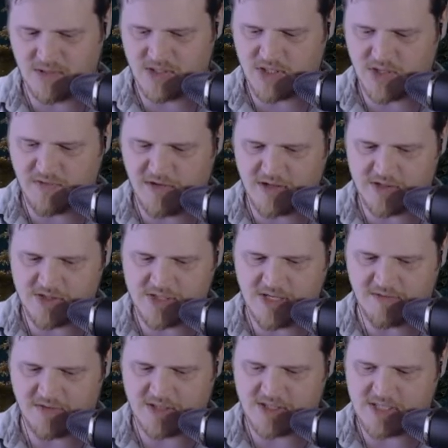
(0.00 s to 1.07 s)
Darth Vader
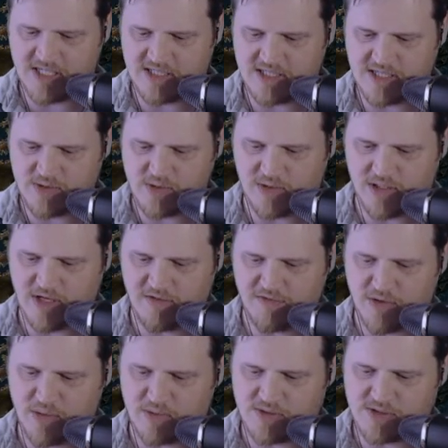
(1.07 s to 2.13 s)
definitely stands out to a lot of
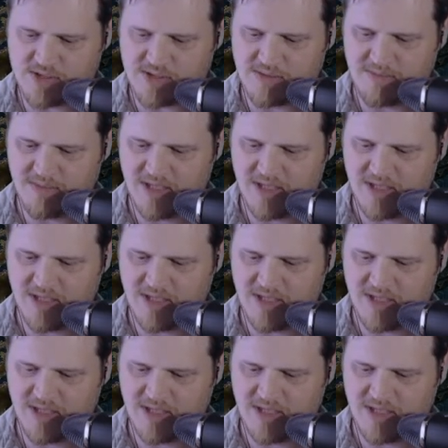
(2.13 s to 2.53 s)
folks.